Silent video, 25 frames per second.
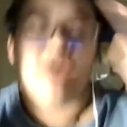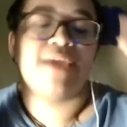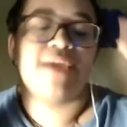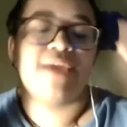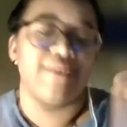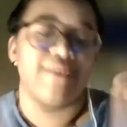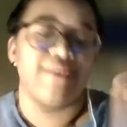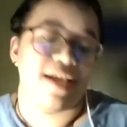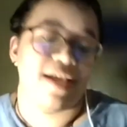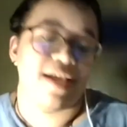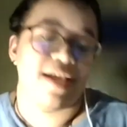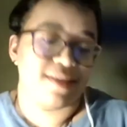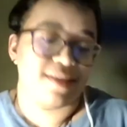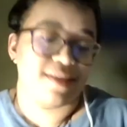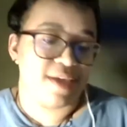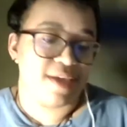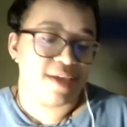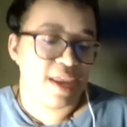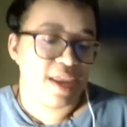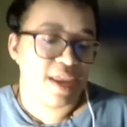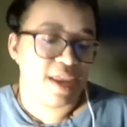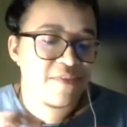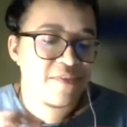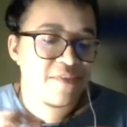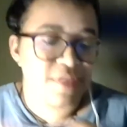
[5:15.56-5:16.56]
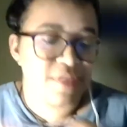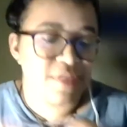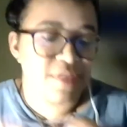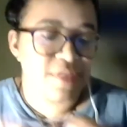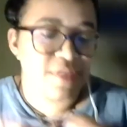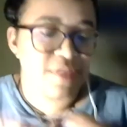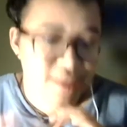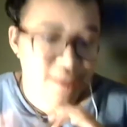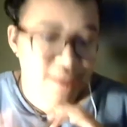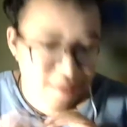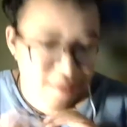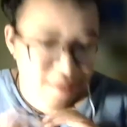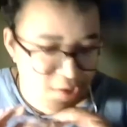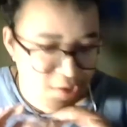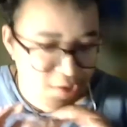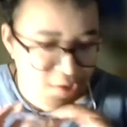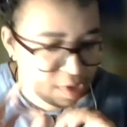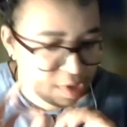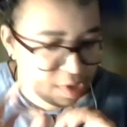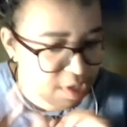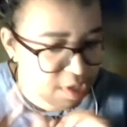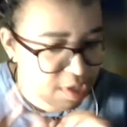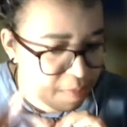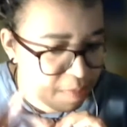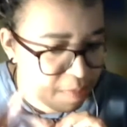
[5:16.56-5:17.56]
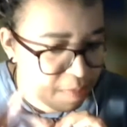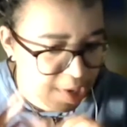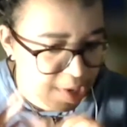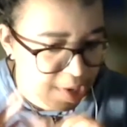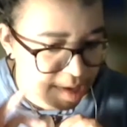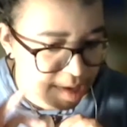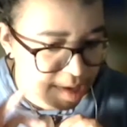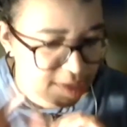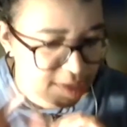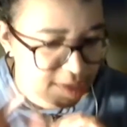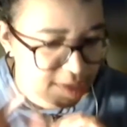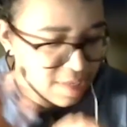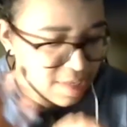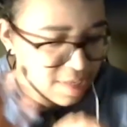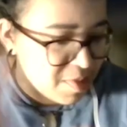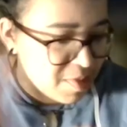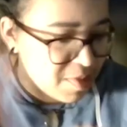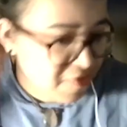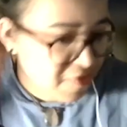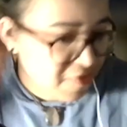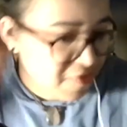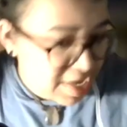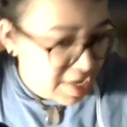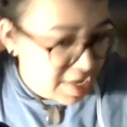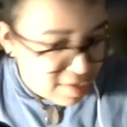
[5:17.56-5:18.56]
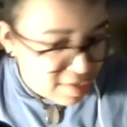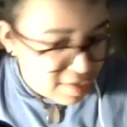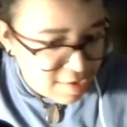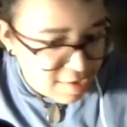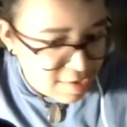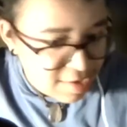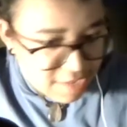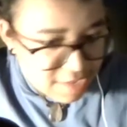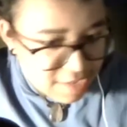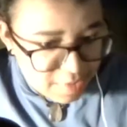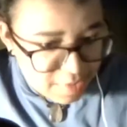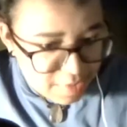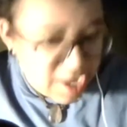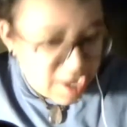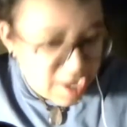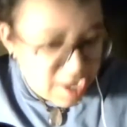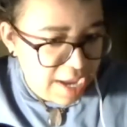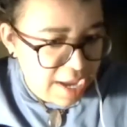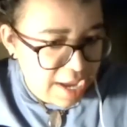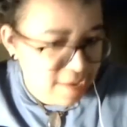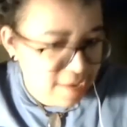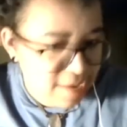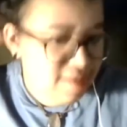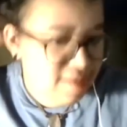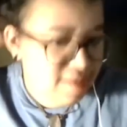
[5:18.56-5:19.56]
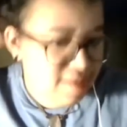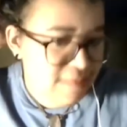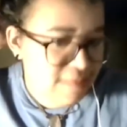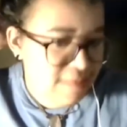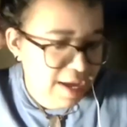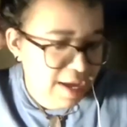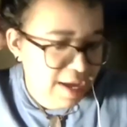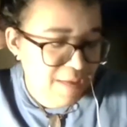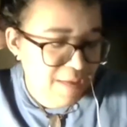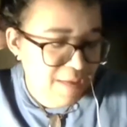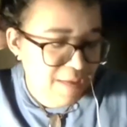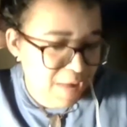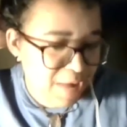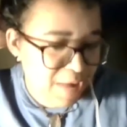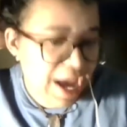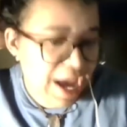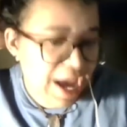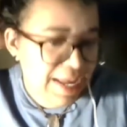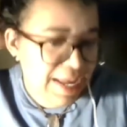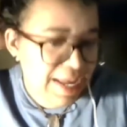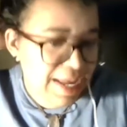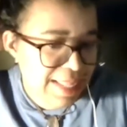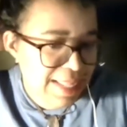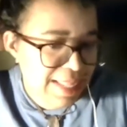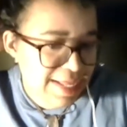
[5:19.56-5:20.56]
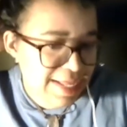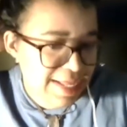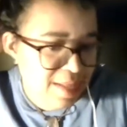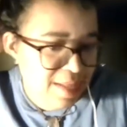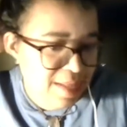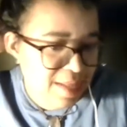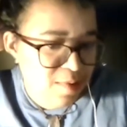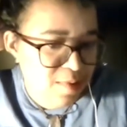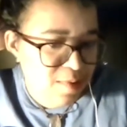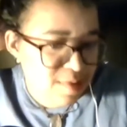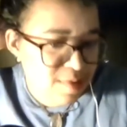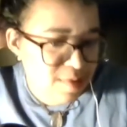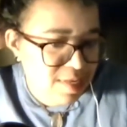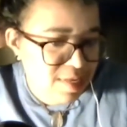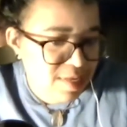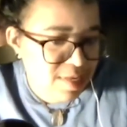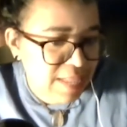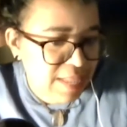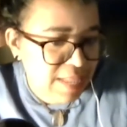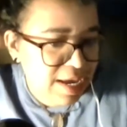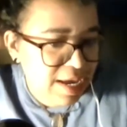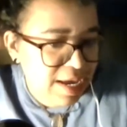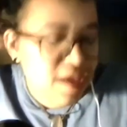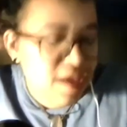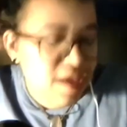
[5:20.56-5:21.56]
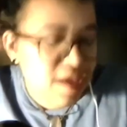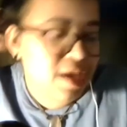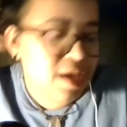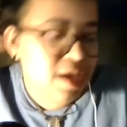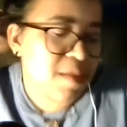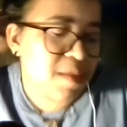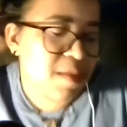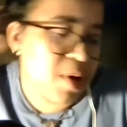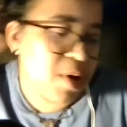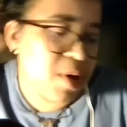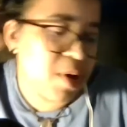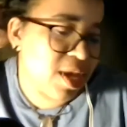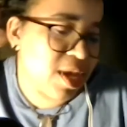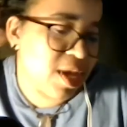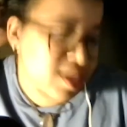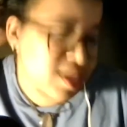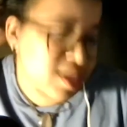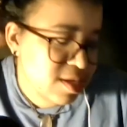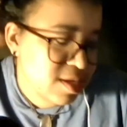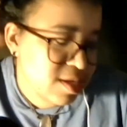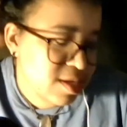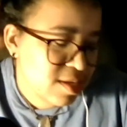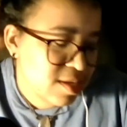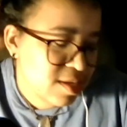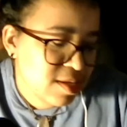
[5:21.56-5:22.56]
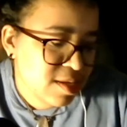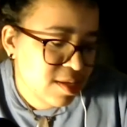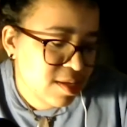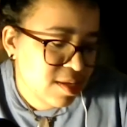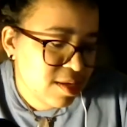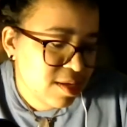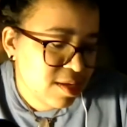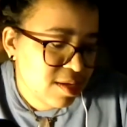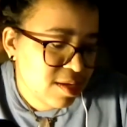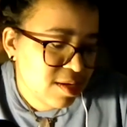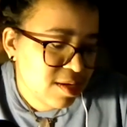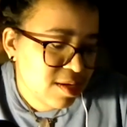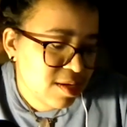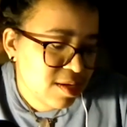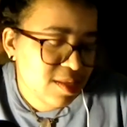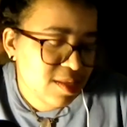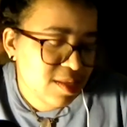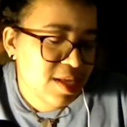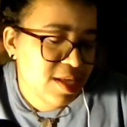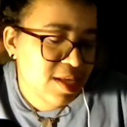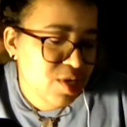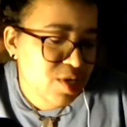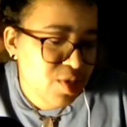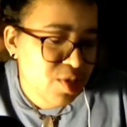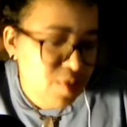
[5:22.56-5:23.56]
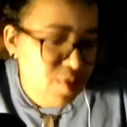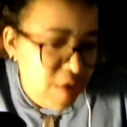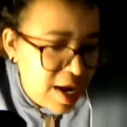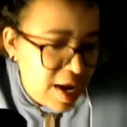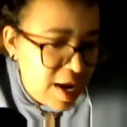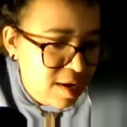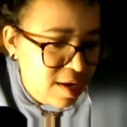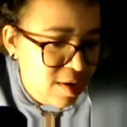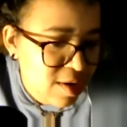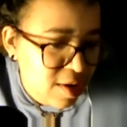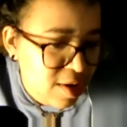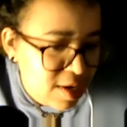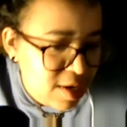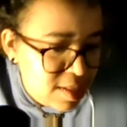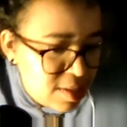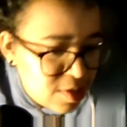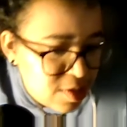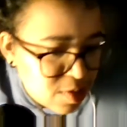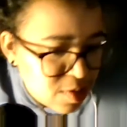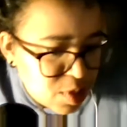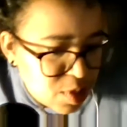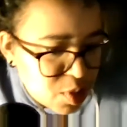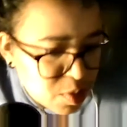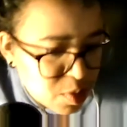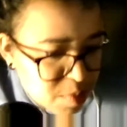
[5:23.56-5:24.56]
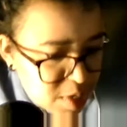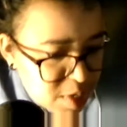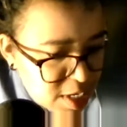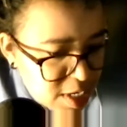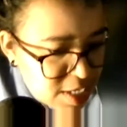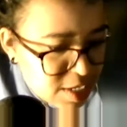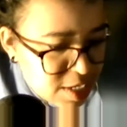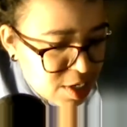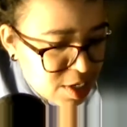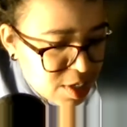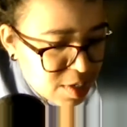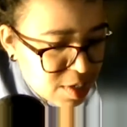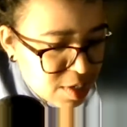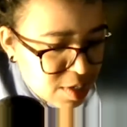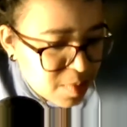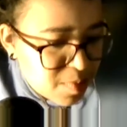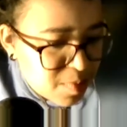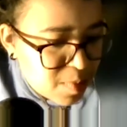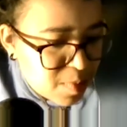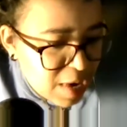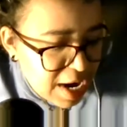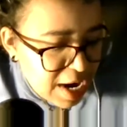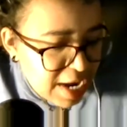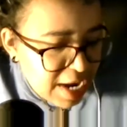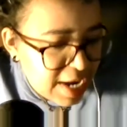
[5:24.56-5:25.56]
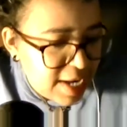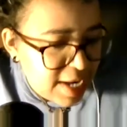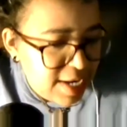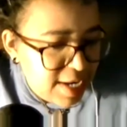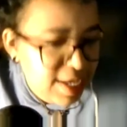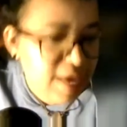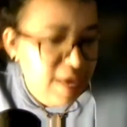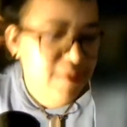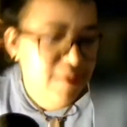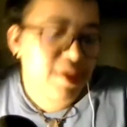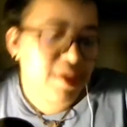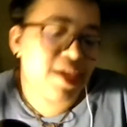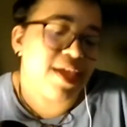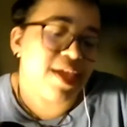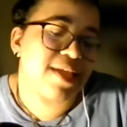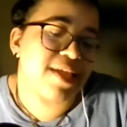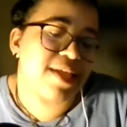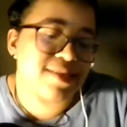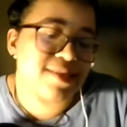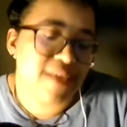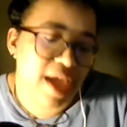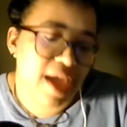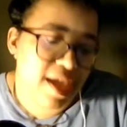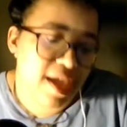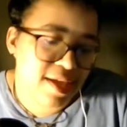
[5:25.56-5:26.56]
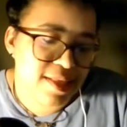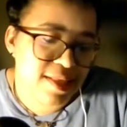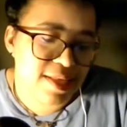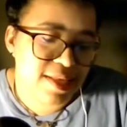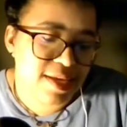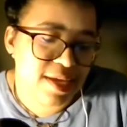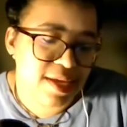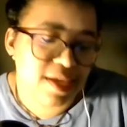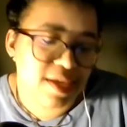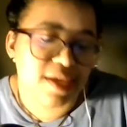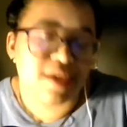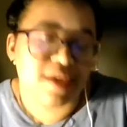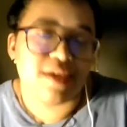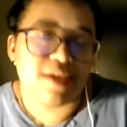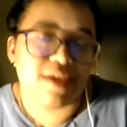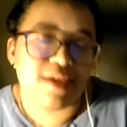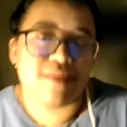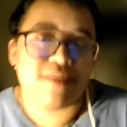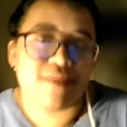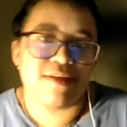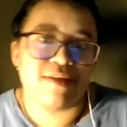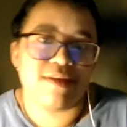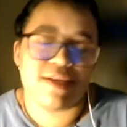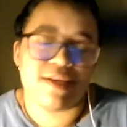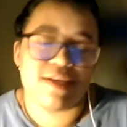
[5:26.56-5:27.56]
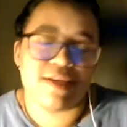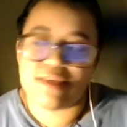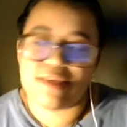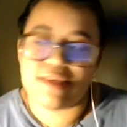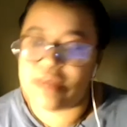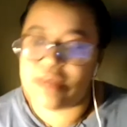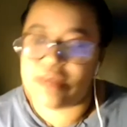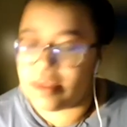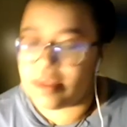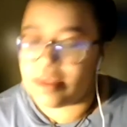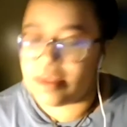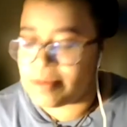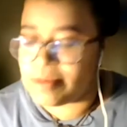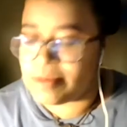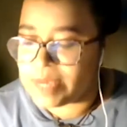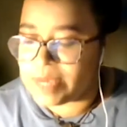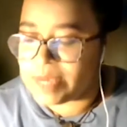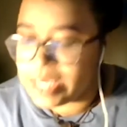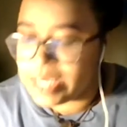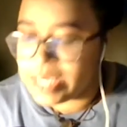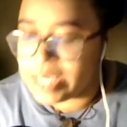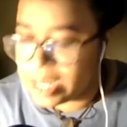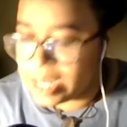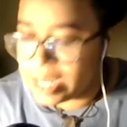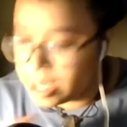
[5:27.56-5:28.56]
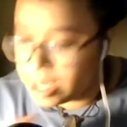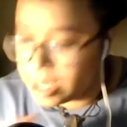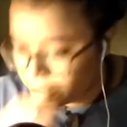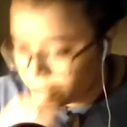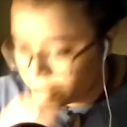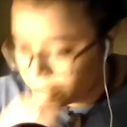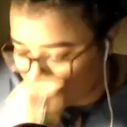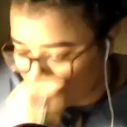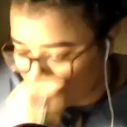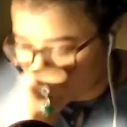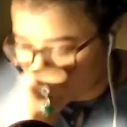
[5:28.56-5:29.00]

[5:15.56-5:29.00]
Exactly. And I feel like there were some parts in some of the fight scenes that were kind of like that, where it's just like, come on, it's dragging on a little too much. Right. Exactly. There's like a scene at the beginning.